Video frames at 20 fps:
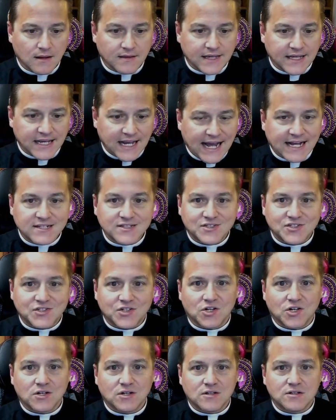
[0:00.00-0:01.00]
The
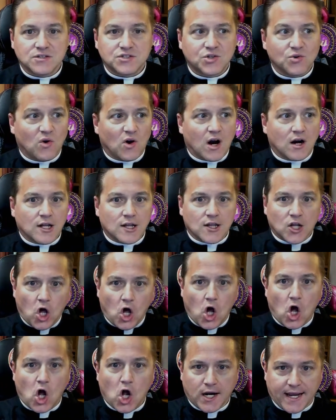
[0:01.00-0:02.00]
answer to our
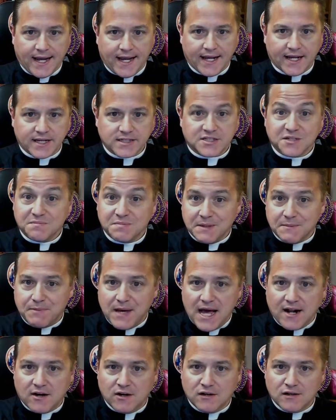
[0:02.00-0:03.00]
longing to be
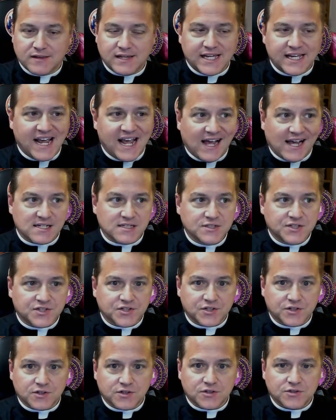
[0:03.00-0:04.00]
better, the
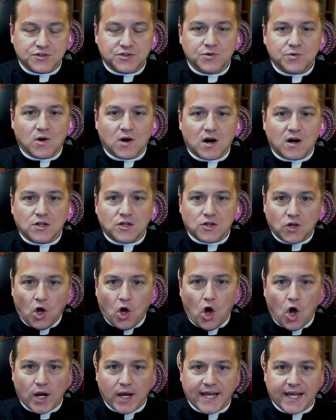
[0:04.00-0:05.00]
answer to our
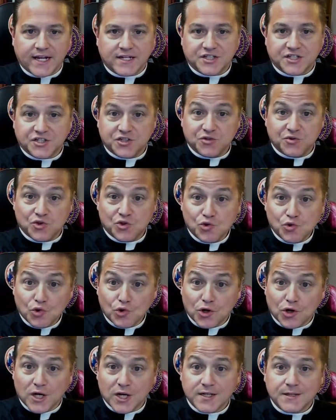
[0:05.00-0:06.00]
longing to do
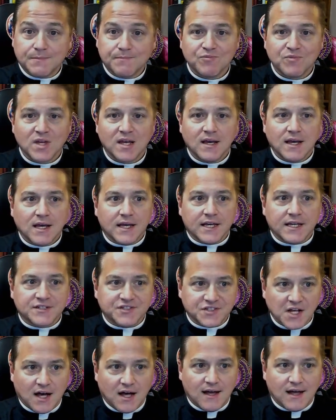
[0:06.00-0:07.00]
good,
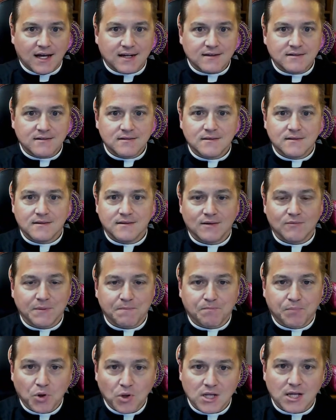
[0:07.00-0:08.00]
is not that we
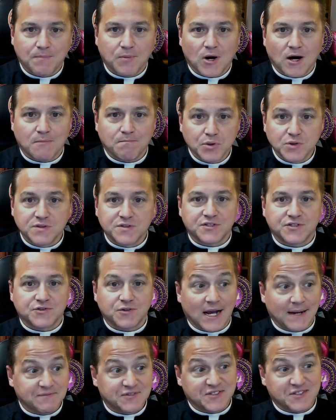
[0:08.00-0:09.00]
pull up our
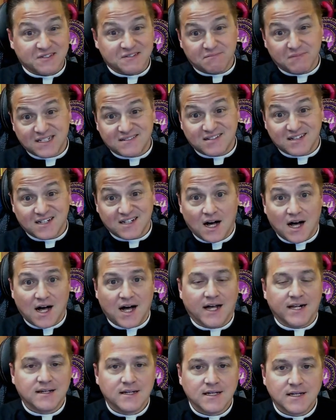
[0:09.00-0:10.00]
bootstraps, submit to
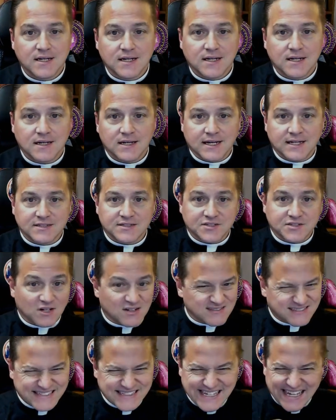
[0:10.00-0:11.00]
God, and
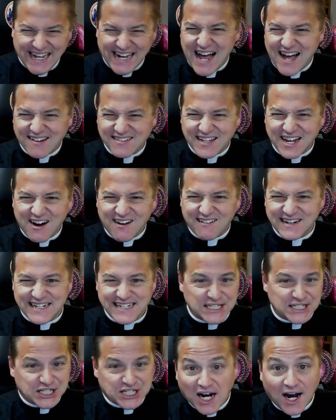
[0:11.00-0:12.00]
start, get out there
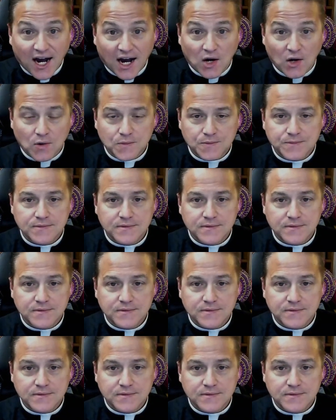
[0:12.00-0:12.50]
and go.